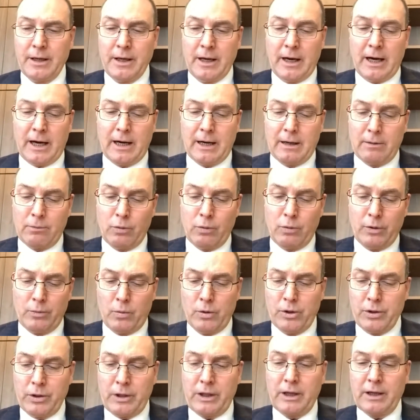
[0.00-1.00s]
We're
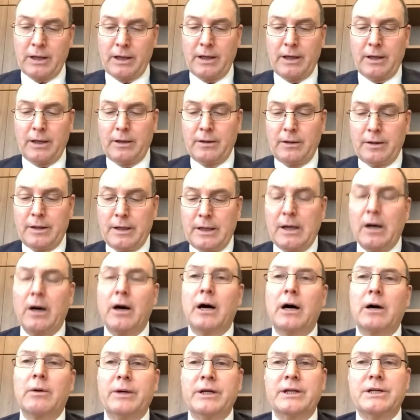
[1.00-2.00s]
working in
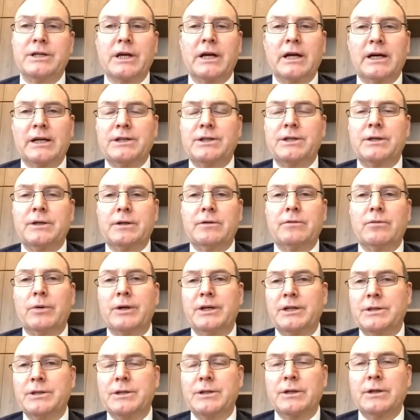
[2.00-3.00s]
higher education and
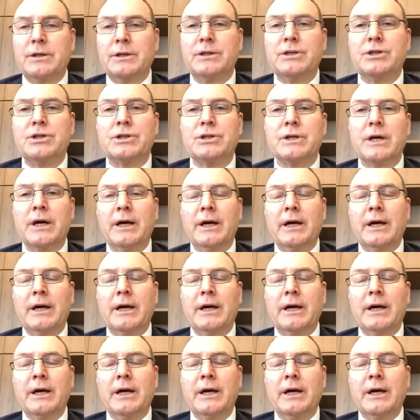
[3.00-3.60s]
research,